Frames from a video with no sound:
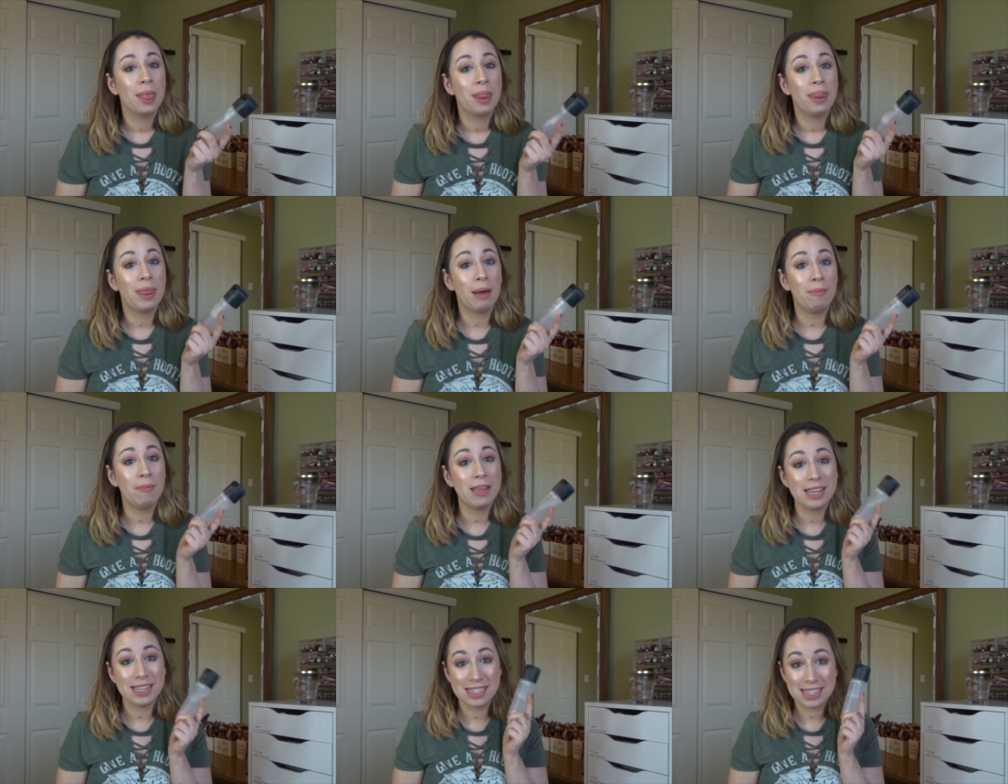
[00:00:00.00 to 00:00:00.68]
That
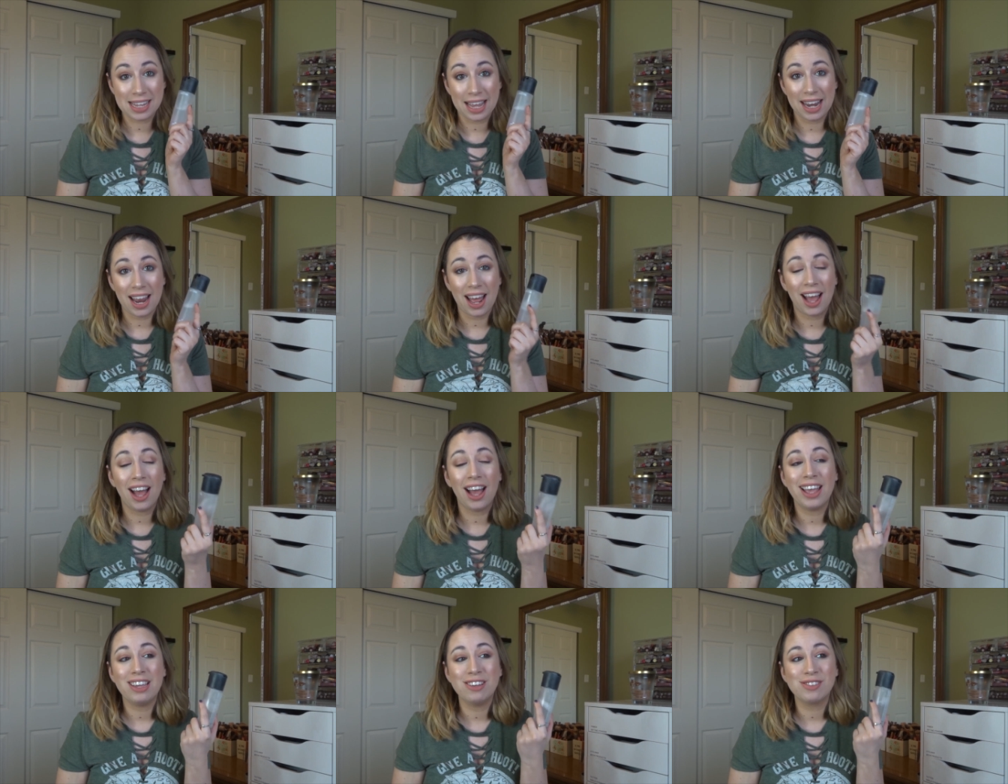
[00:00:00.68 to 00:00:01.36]
being said,
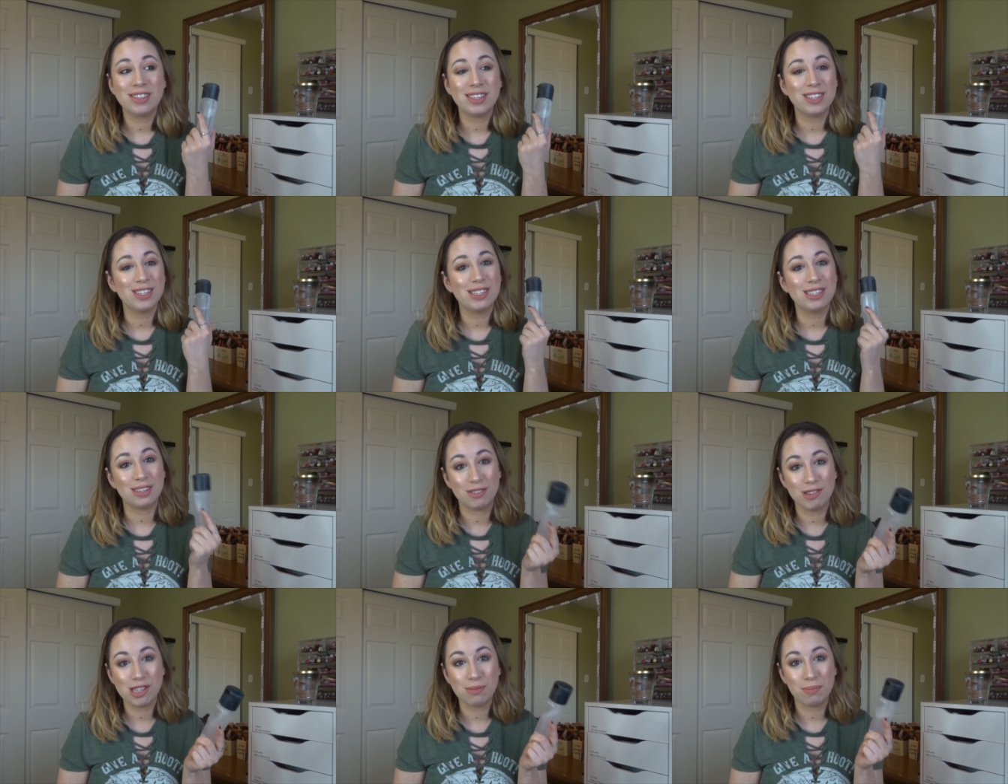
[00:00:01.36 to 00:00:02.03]
I use this
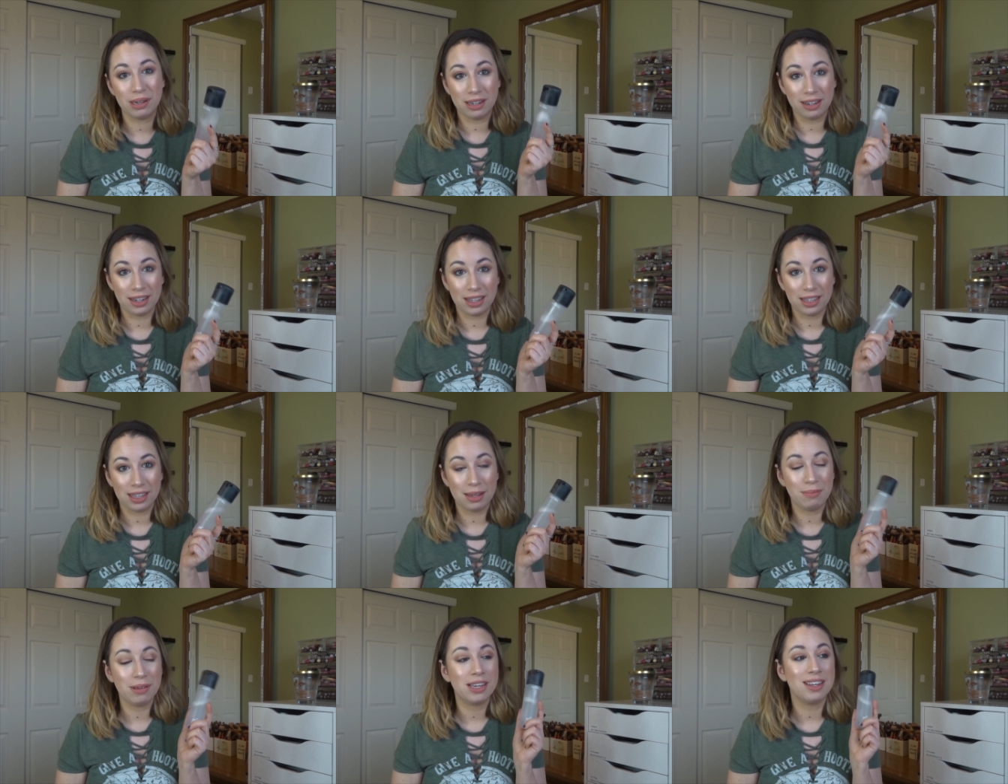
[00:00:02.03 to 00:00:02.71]
so
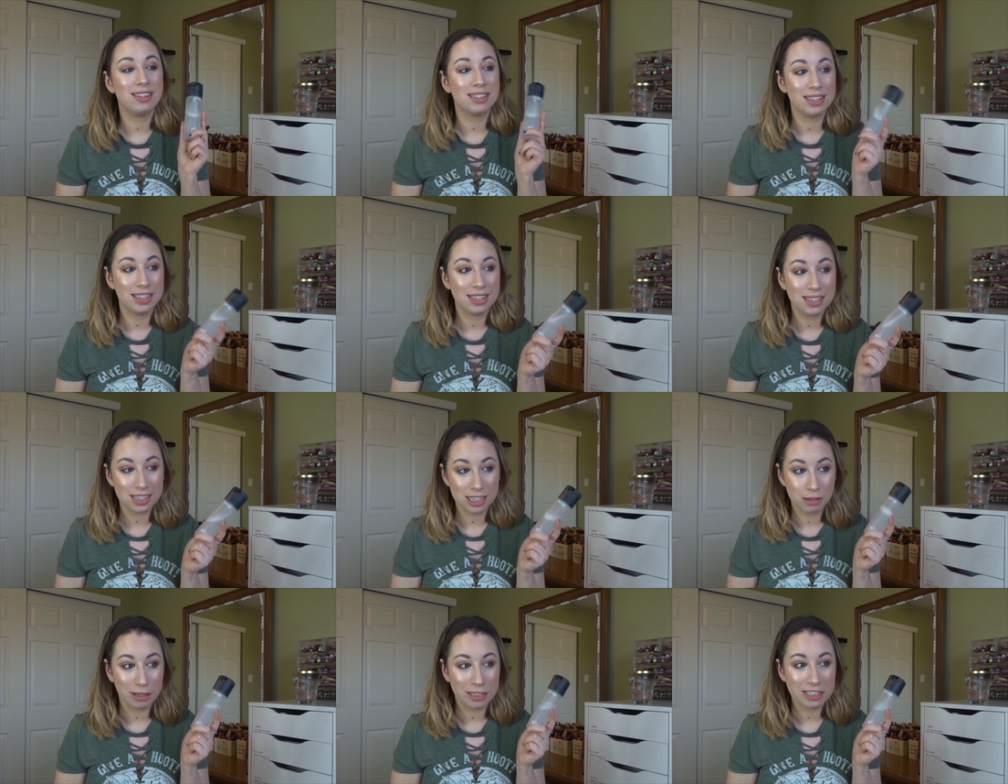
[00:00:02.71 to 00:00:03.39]
sparingly because it is
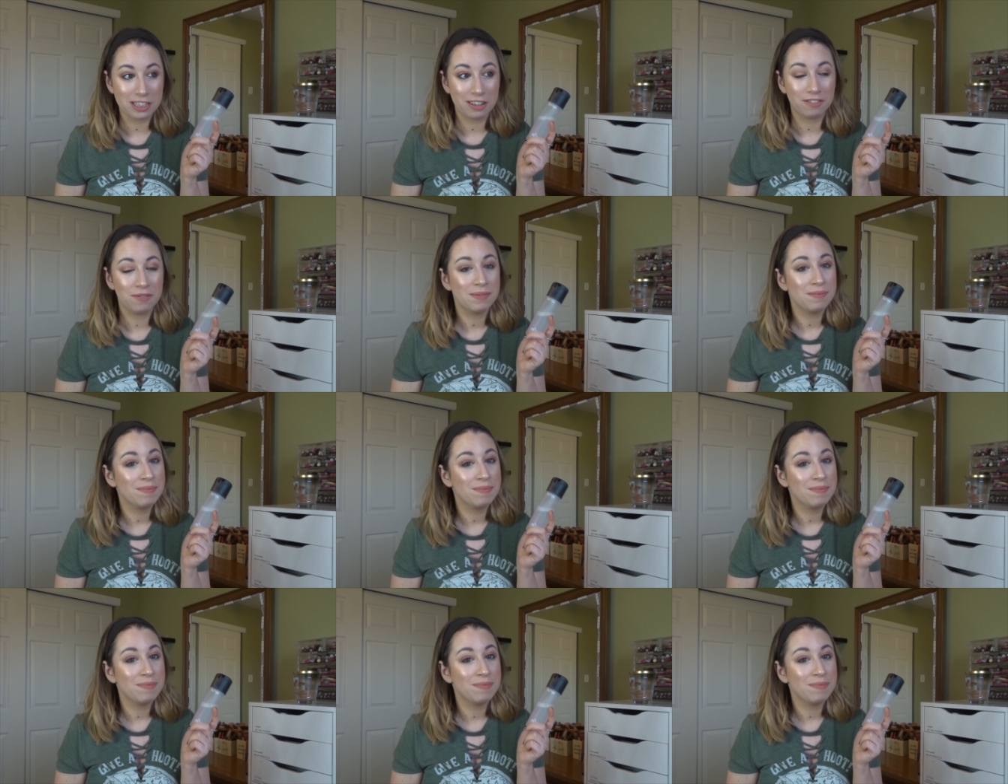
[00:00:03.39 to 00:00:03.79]
expensive